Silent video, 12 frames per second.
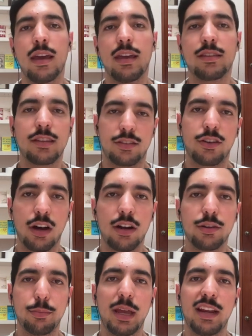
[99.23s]
It's as
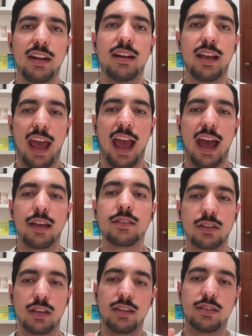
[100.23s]
automated
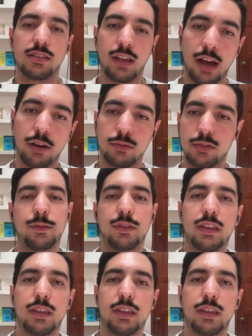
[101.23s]
as it sounds.